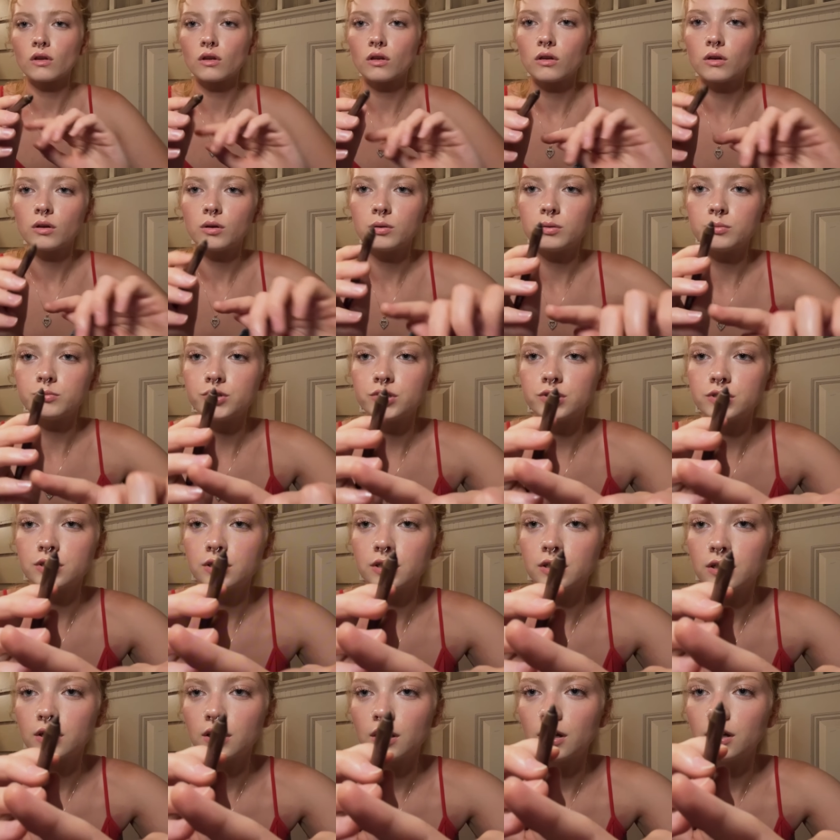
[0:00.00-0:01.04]
I'm just
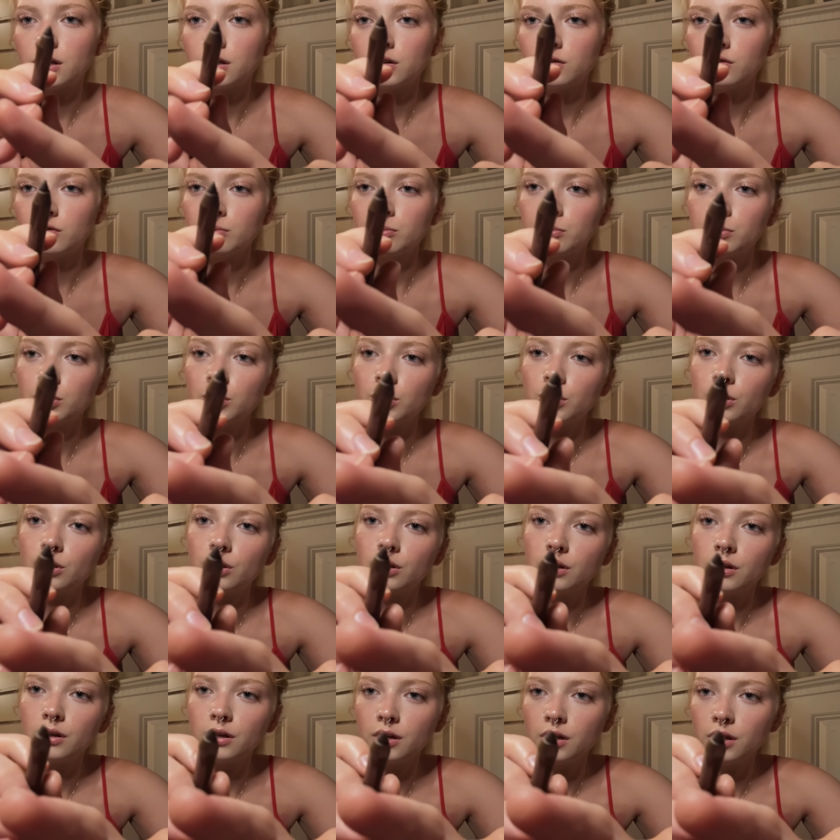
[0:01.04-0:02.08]
gonna kind of pull
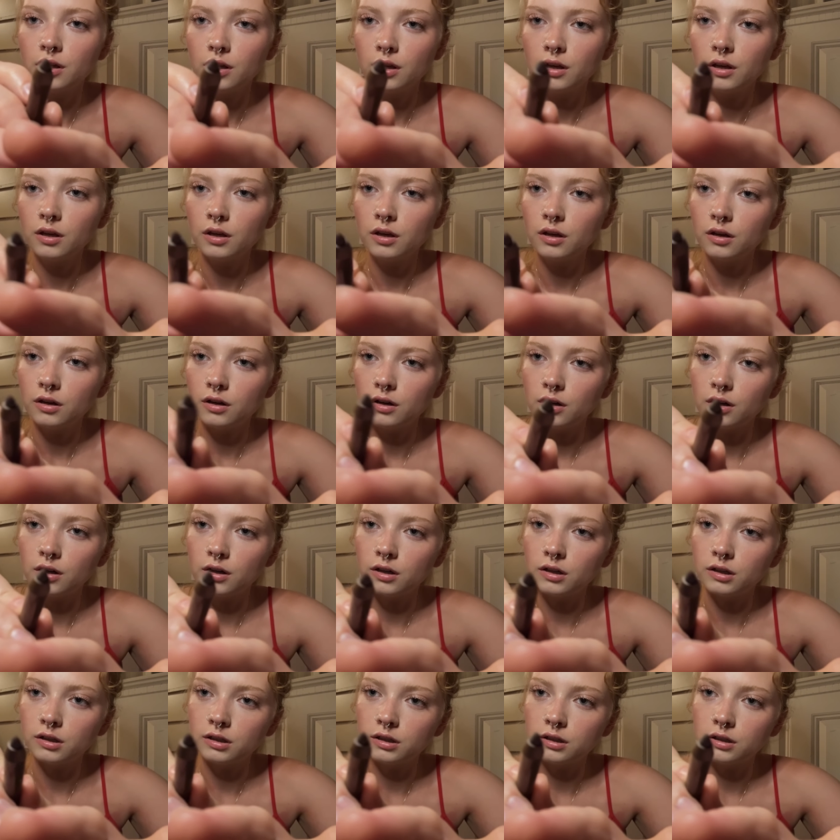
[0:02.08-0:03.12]
your
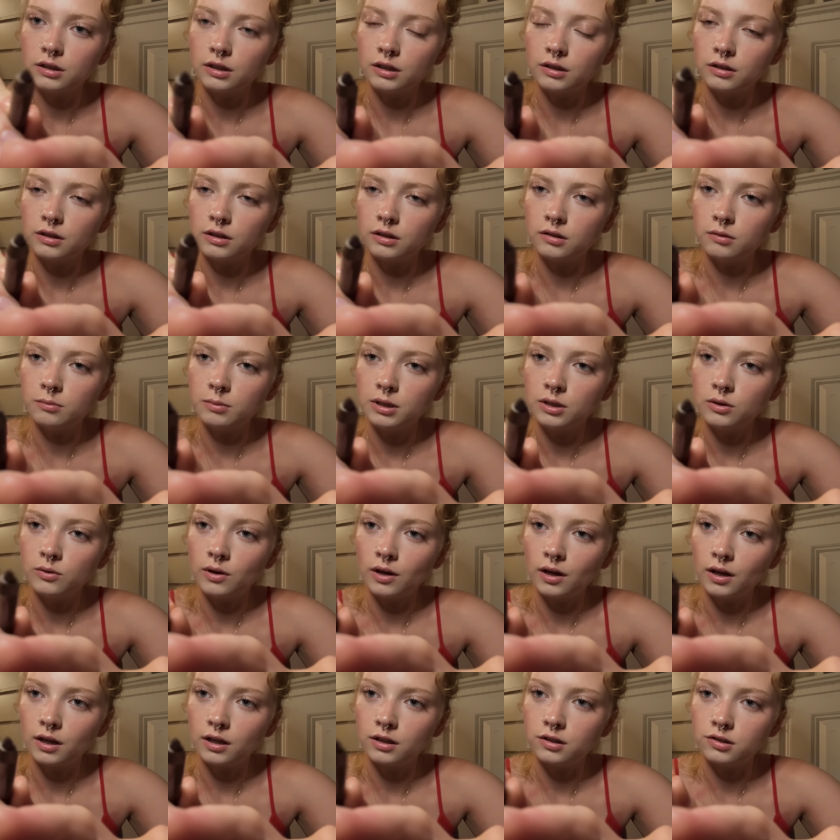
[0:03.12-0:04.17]
eyelid down. It'll be
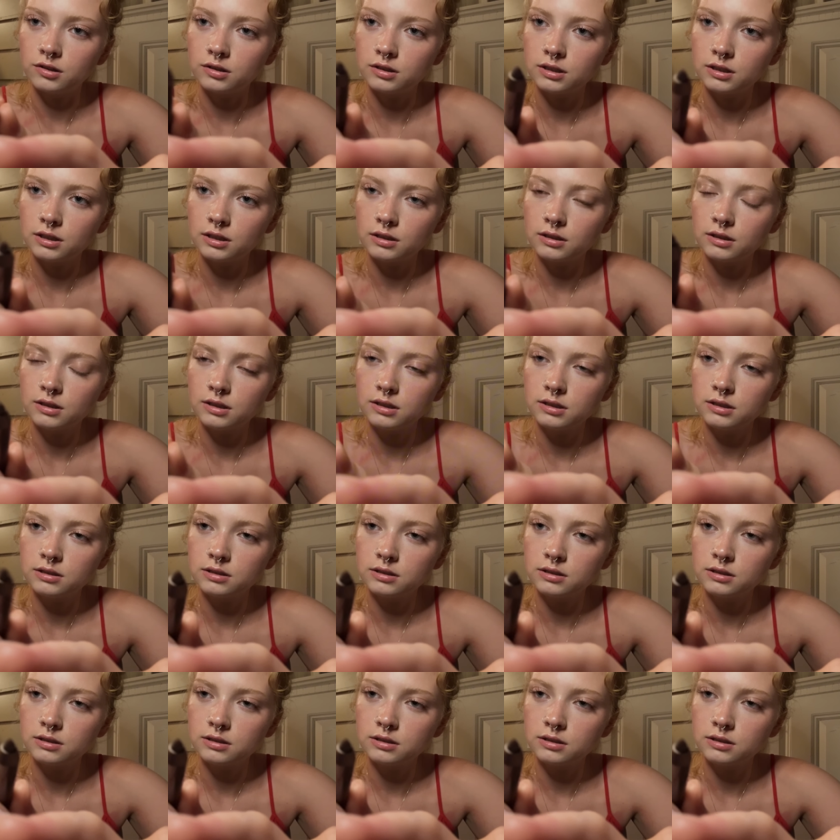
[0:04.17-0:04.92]
quick. It just tickles.